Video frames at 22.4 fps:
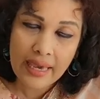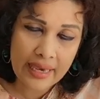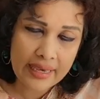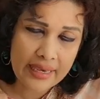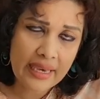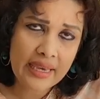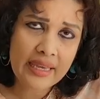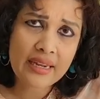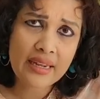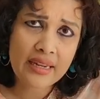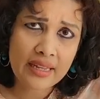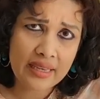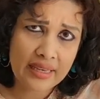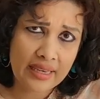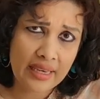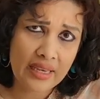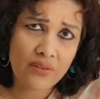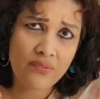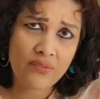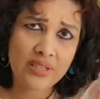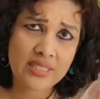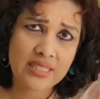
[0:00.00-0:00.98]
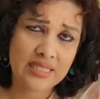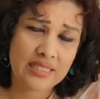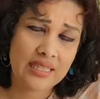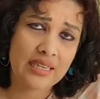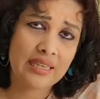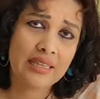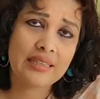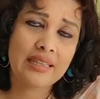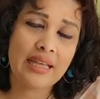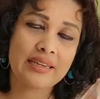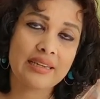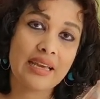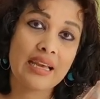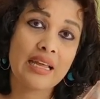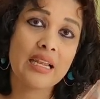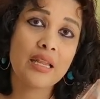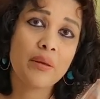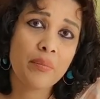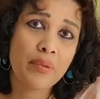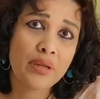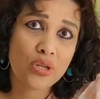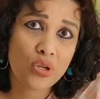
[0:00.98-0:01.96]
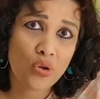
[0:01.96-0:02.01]
Again and again, we see that
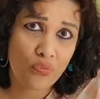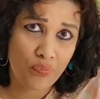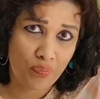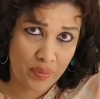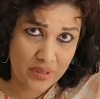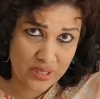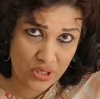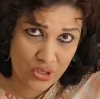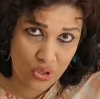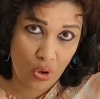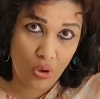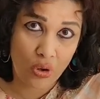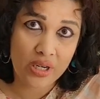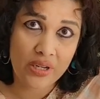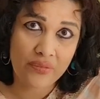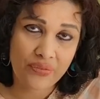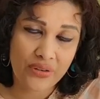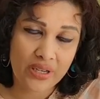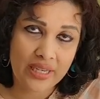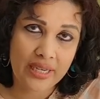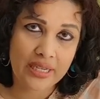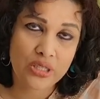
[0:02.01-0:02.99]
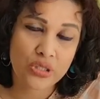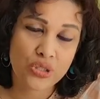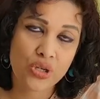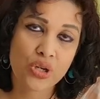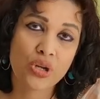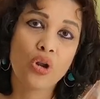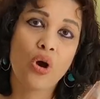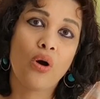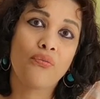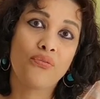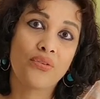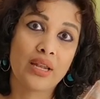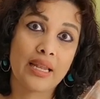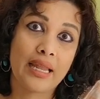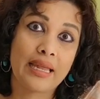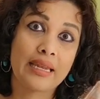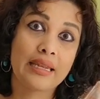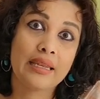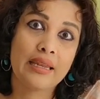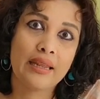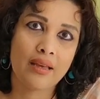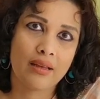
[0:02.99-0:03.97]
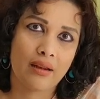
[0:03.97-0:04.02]
element of personification of
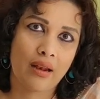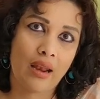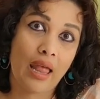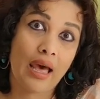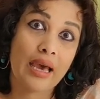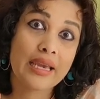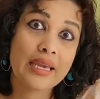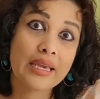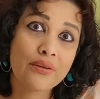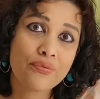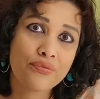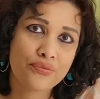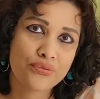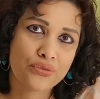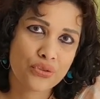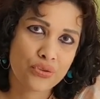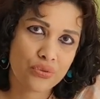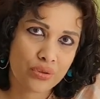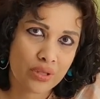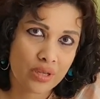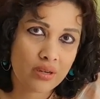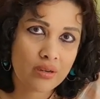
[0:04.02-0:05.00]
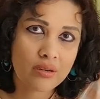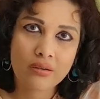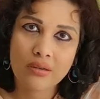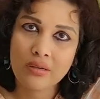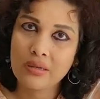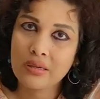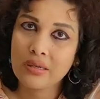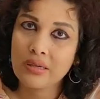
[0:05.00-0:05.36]
lending life to the